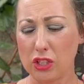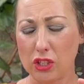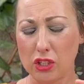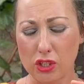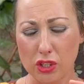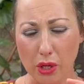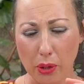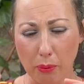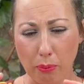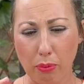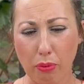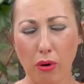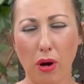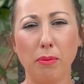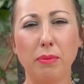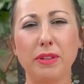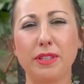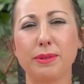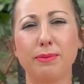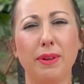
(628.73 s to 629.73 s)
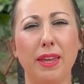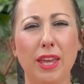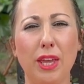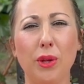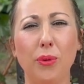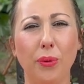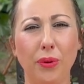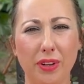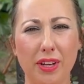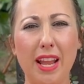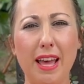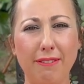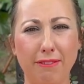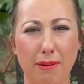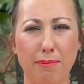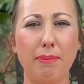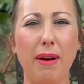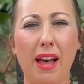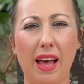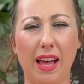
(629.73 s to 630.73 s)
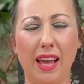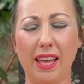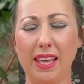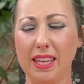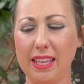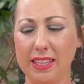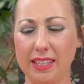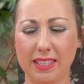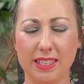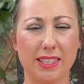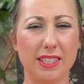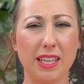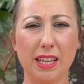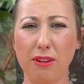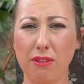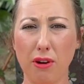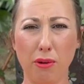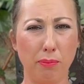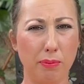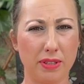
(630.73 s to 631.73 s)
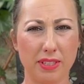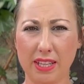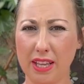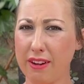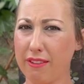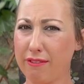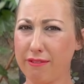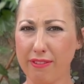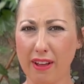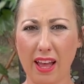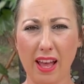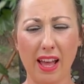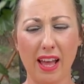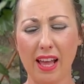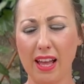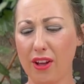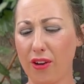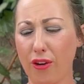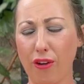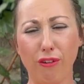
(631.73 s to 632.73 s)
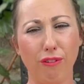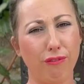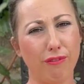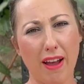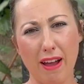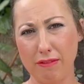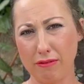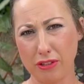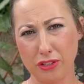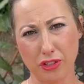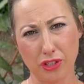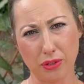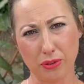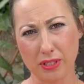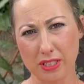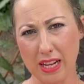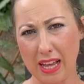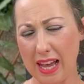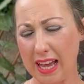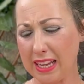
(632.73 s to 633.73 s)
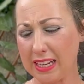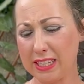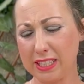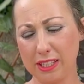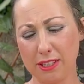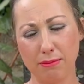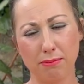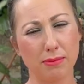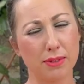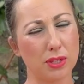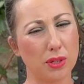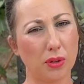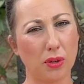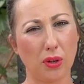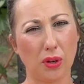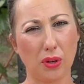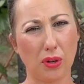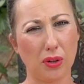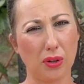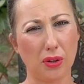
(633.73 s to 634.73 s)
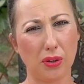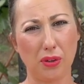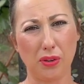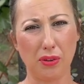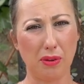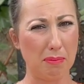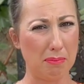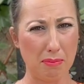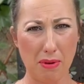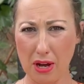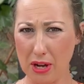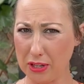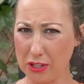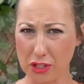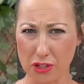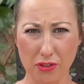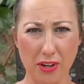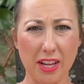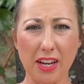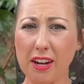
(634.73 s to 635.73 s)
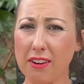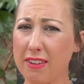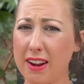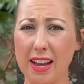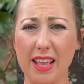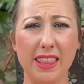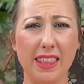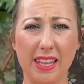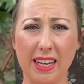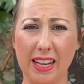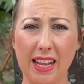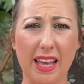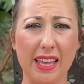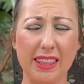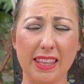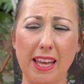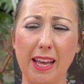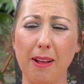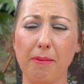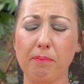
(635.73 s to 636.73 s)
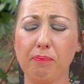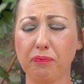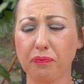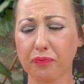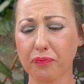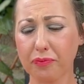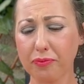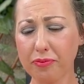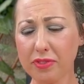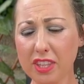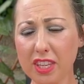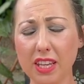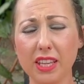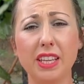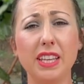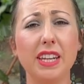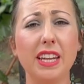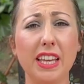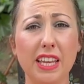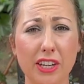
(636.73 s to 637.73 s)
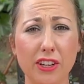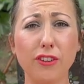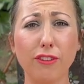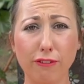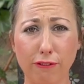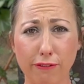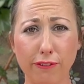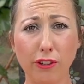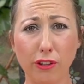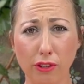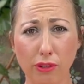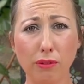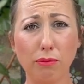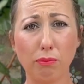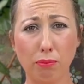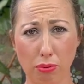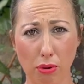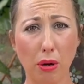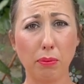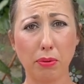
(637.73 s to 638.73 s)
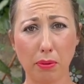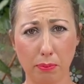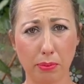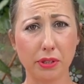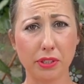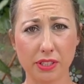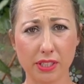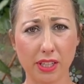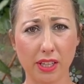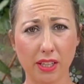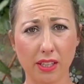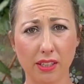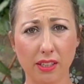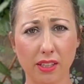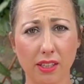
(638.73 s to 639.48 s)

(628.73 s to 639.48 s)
So promise me you will never buy 0% fat or fat reduced items or margarine or anything like that. You need full proper butter